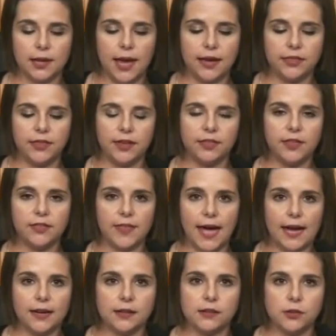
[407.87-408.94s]
I think that
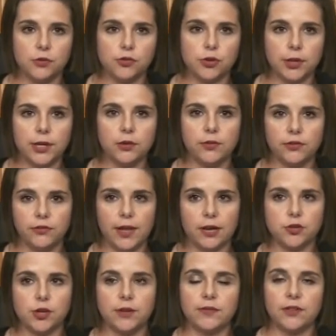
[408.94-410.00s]
that is usually a
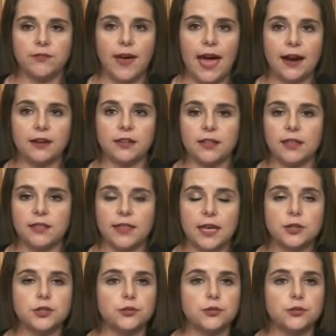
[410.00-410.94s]
reflection of the fact that they